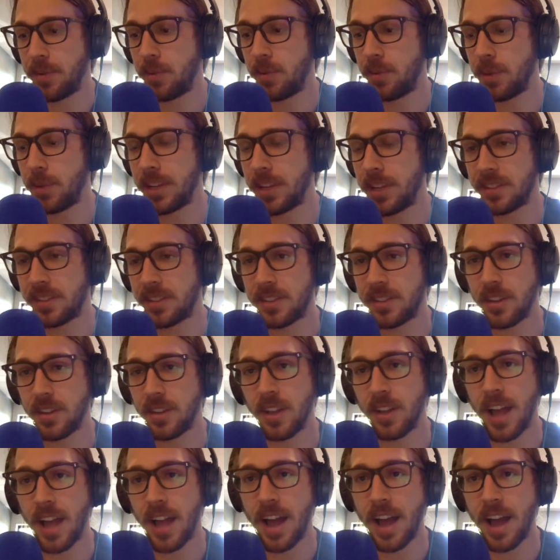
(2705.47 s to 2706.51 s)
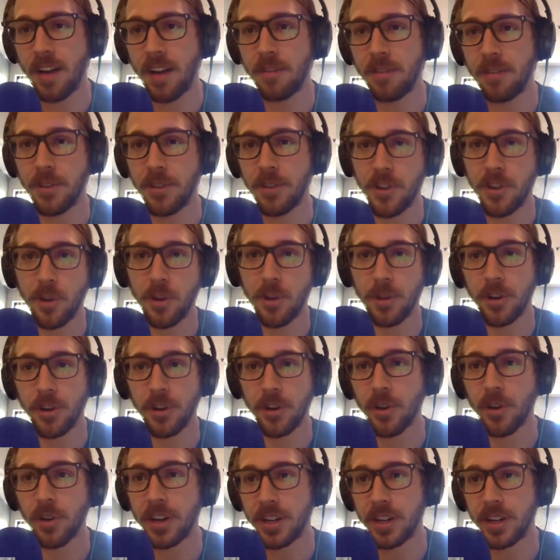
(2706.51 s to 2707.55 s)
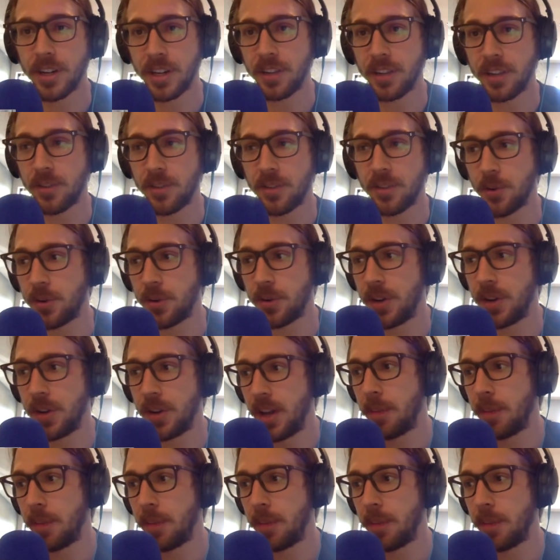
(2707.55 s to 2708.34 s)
we can still have Ethereum integrated into ETH2,